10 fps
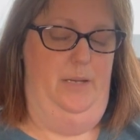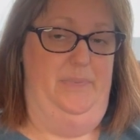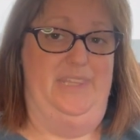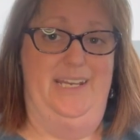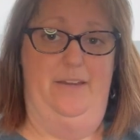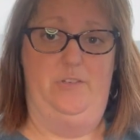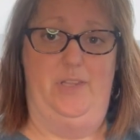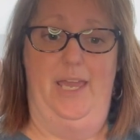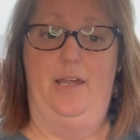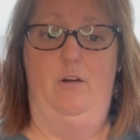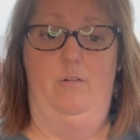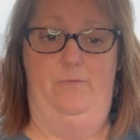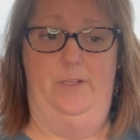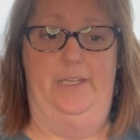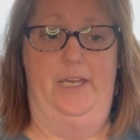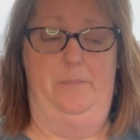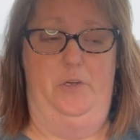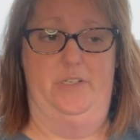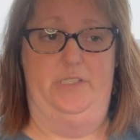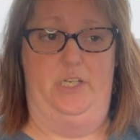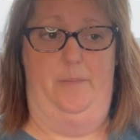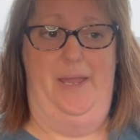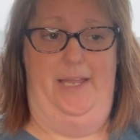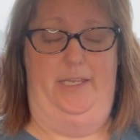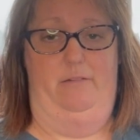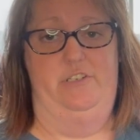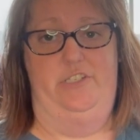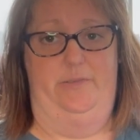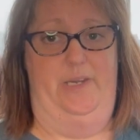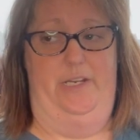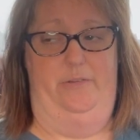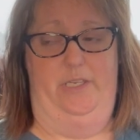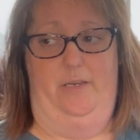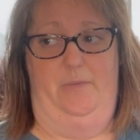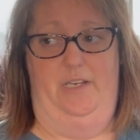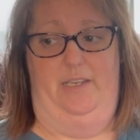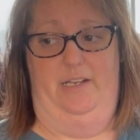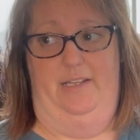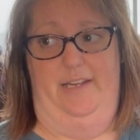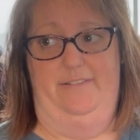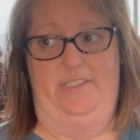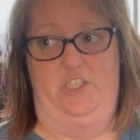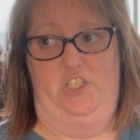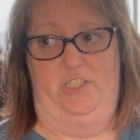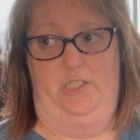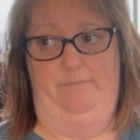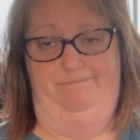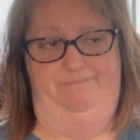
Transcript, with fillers: But then after that, hopefully I'm going to start packing, which is why I don't think I'm going to get a lot of stitching done.